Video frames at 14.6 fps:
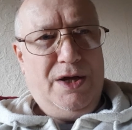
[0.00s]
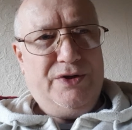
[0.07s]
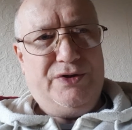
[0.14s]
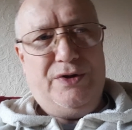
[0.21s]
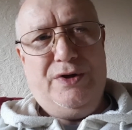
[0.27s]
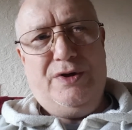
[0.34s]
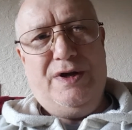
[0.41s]

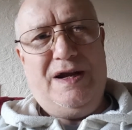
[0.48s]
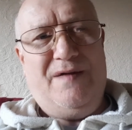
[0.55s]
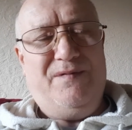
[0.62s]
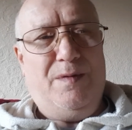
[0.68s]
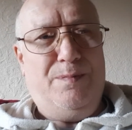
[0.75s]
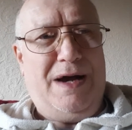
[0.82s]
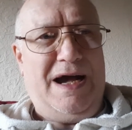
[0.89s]
so you could
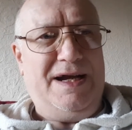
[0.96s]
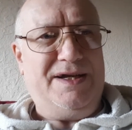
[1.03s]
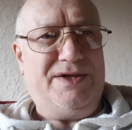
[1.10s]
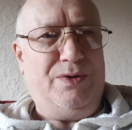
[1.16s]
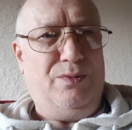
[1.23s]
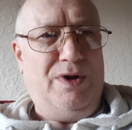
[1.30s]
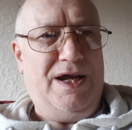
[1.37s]
have a bite
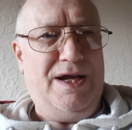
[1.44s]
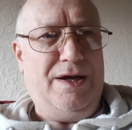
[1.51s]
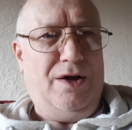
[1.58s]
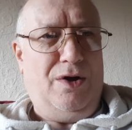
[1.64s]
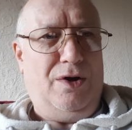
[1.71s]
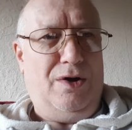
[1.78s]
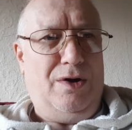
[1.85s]
to eat
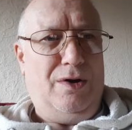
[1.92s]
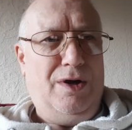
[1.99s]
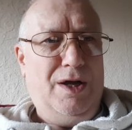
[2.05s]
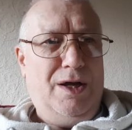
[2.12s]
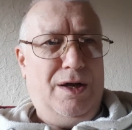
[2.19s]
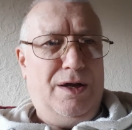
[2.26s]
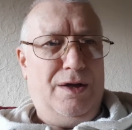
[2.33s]
or
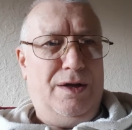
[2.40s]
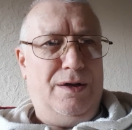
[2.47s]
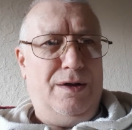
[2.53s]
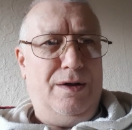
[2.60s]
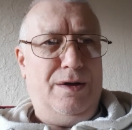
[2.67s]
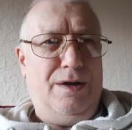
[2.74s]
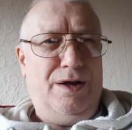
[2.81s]

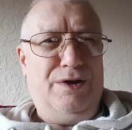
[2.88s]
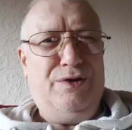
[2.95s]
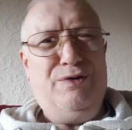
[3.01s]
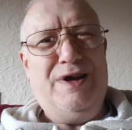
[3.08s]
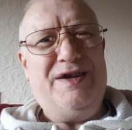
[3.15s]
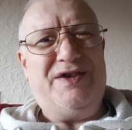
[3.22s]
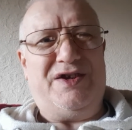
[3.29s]
a
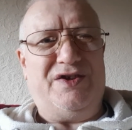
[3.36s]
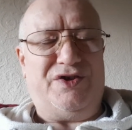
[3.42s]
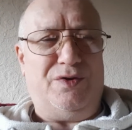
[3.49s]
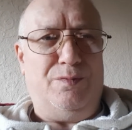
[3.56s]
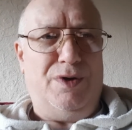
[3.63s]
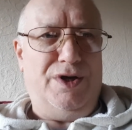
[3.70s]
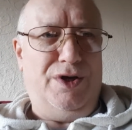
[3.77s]
crisp or
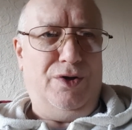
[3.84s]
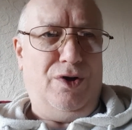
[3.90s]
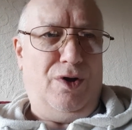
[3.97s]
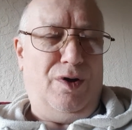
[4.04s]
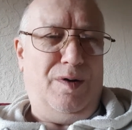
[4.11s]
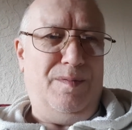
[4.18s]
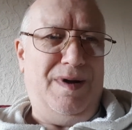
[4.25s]
something, you know,
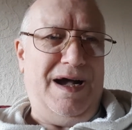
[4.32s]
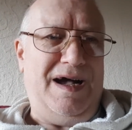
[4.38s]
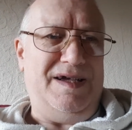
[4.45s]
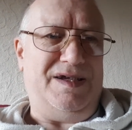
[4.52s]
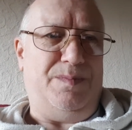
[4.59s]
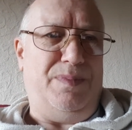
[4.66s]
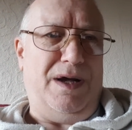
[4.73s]
or a
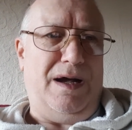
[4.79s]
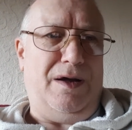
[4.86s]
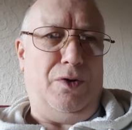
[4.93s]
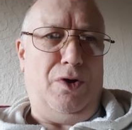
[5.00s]
Mars bar